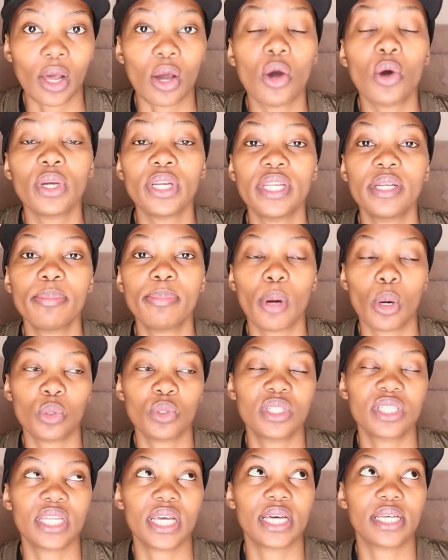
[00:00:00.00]
I only
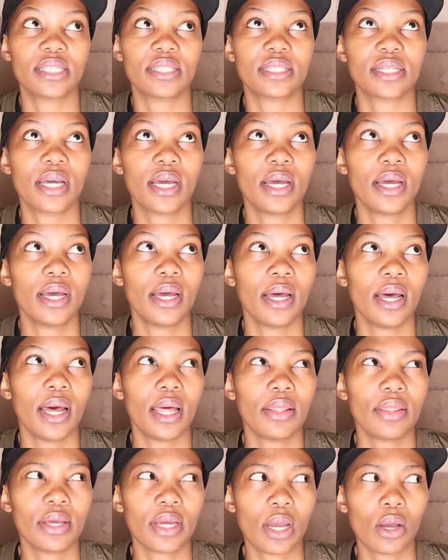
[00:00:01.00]
posted,
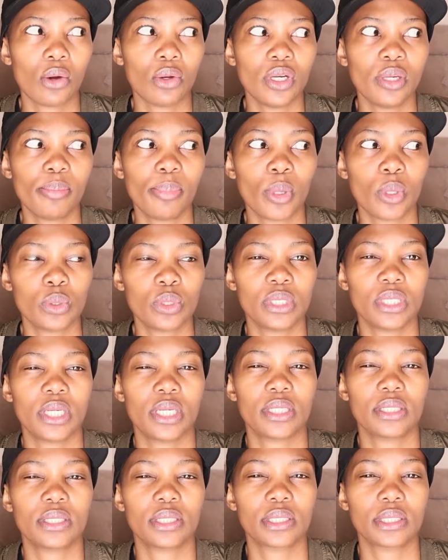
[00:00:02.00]
I think I only
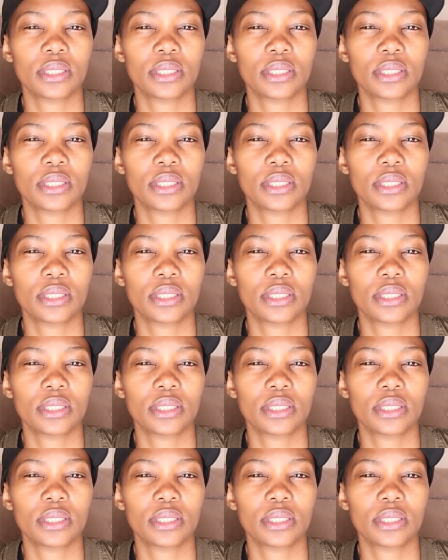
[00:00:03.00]
posted